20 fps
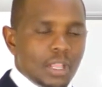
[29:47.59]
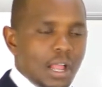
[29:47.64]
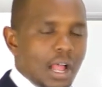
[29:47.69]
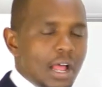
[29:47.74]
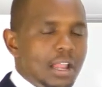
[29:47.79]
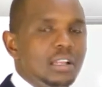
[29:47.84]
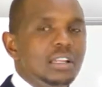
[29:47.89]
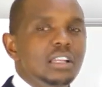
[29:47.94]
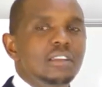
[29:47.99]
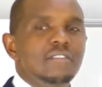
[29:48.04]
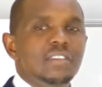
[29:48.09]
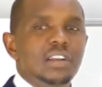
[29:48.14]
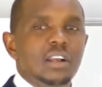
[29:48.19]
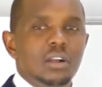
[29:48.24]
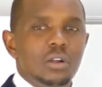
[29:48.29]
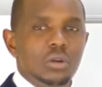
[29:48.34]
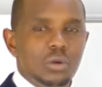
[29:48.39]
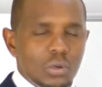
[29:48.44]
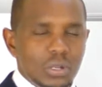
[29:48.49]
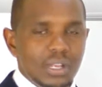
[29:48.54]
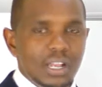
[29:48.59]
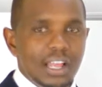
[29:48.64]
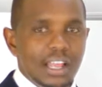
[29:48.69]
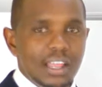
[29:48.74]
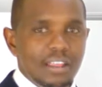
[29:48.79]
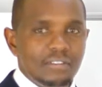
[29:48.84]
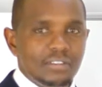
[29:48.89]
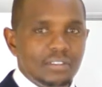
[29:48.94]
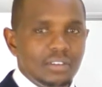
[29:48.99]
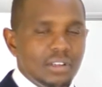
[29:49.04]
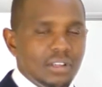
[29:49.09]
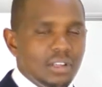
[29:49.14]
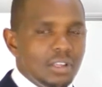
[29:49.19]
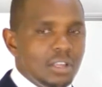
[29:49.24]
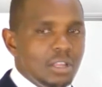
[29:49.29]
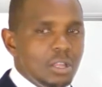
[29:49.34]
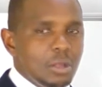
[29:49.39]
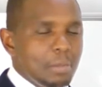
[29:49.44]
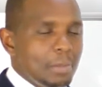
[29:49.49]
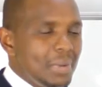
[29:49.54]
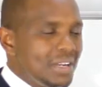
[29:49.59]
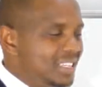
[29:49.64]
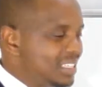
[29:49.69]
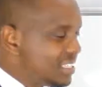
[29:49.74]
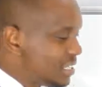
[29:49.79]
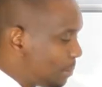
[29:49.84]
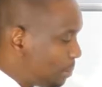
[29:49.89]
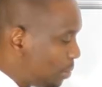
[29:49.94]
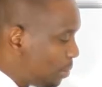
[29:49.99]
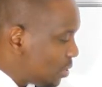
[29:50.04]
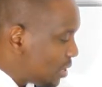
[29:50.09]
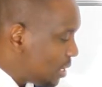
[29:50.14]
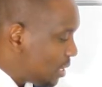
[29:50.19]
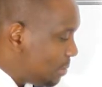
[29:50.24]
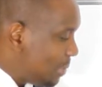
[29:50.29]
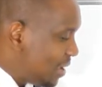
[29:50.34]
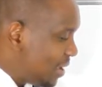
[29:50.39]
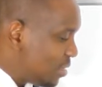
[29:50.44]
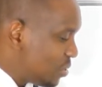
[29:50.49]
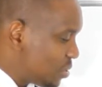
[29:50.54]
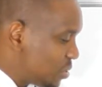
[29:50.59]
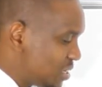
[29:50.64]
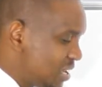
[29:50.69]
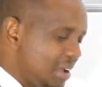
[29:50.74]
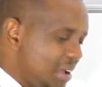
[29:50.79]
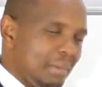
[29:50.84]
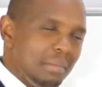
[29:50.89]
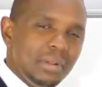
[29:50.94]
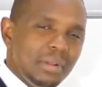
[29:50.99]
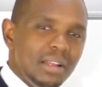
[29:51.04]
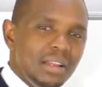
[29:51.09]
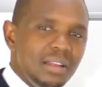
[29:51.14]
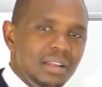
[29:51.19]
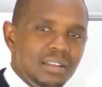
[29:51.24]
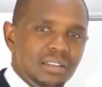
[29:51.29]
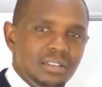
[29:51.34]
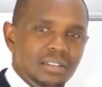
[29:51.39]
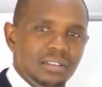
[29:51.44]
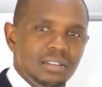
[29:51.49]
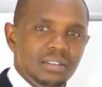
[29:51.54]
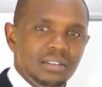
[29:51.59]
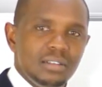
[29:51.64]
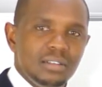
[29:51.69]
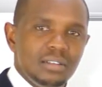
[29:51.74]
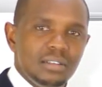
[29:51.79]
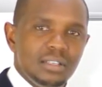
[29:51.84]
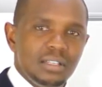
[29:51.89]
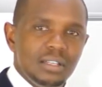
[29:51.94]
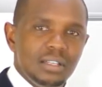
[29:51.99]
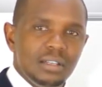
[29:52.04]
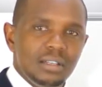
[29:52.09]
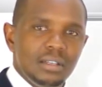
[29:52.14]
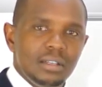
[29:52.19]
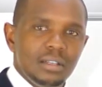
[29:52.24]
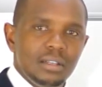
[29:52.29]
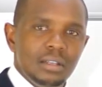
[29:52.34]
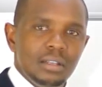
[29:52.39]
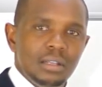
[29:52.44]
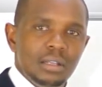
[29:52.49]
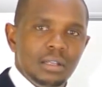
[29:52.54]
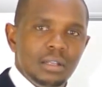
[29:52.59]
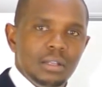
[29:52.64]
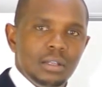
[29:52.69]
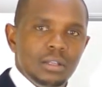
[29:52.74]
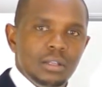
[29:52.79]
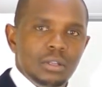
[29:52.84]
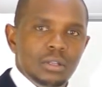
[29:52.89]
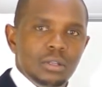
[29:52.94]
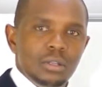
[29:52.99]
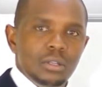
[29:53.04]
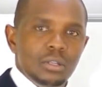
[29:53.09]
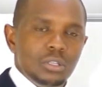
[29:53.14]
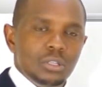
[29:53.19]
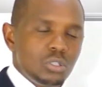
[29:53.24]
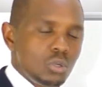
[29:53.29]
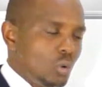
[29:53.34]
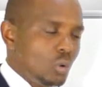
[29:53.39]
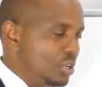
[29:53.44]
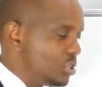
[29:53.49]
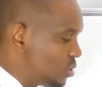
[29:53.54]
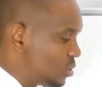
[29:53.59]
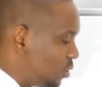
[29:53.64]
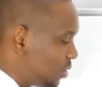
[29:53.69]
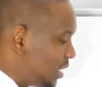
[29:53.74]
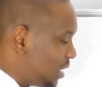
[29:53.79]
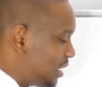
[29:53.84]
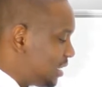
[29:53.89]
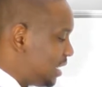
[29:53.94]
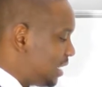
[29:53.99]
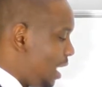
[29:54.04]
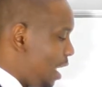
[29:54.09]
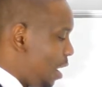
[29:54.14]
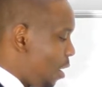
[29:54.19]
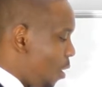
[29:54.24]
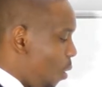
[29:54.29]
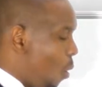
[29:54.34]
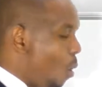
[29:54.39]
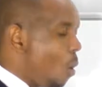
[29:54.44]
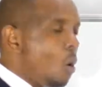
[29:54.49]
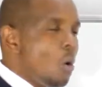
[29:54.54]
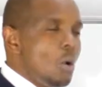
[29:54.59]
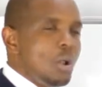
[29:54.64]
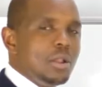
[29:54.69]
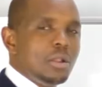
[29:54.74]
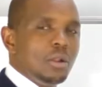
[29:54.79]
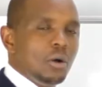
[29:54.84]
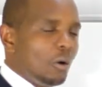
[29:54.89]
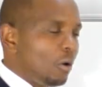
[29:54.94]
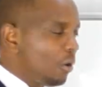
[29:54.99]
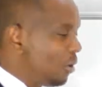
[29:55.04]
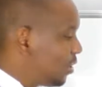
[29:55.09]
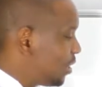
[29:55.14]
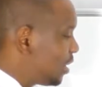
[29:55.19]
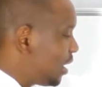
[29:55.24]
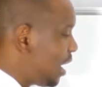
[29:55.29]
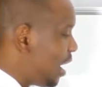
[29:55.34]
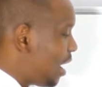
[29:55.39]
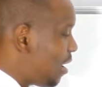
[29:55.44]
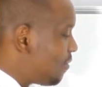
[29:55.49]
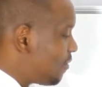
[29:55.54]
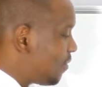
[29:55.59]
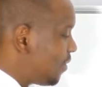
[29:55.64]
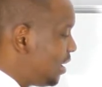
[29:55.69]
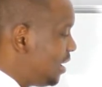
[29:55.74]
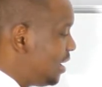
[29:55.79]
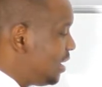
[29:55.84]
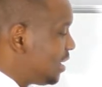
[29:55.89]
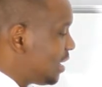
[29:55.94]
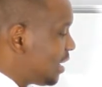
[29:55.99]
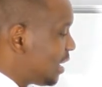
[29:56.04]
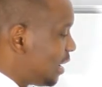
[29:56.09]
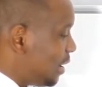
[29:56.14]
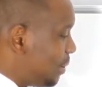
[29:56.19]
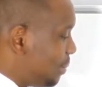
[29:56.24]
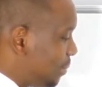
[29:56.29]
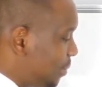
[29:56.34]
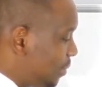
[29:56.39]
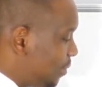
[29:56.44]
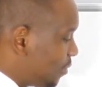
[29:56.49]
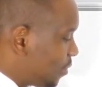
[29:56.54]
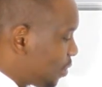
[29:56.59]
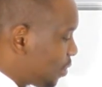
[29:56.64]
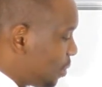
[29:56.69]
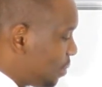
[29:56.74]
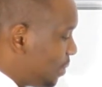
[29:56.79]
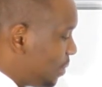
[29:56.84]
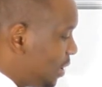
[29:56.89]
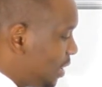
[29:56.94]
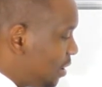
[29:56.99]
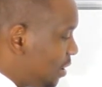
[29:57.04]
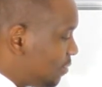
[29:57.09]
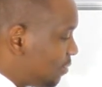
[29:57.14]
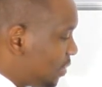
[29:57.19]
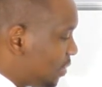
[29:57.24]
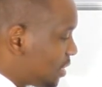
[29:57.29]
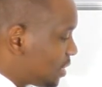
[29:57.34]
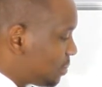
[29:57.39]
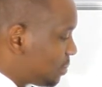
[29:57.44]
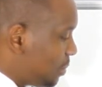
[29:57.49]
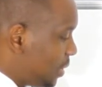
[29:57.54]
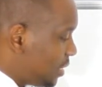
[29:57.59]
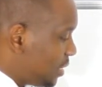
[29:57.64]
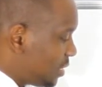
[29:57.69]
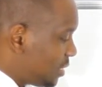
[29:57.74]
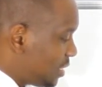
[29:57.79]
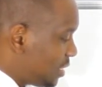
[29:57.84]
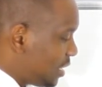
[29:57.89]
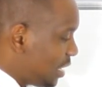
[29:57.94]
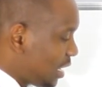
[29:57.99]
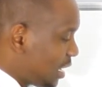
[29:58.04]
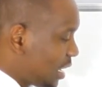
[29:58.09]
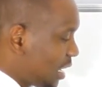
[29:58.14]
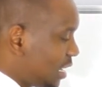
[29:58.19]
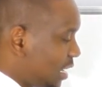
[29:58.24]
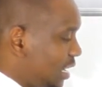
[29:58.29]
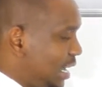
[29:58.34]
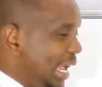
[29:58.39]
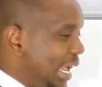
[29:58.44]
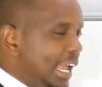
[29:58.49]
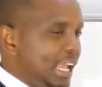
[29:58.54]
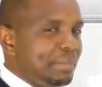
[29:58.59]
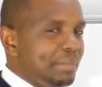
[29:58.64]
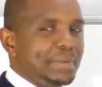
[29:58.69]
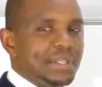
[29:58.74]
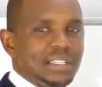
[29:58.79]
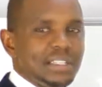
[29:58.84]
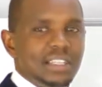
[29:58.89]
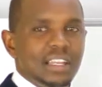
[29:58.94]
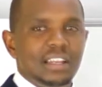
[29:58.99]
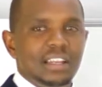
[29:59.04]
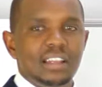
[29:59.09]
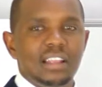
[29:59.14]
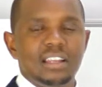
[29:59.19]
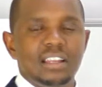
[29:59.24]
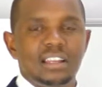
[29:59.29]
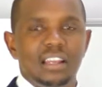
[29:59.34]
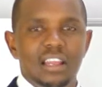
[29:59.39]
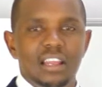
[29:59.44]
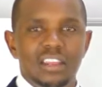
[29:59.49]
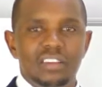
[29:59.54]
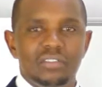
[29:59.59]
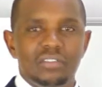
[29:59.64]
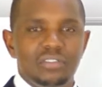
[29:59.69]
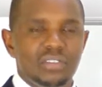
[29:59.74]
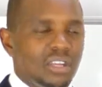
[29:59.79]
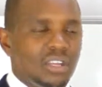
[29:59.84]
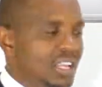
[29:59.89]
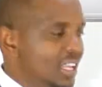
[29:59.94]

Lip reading: and living a good life, but it's supported by those liabilities. See? So it's not that they own or they have income from investments that can help sustain that life.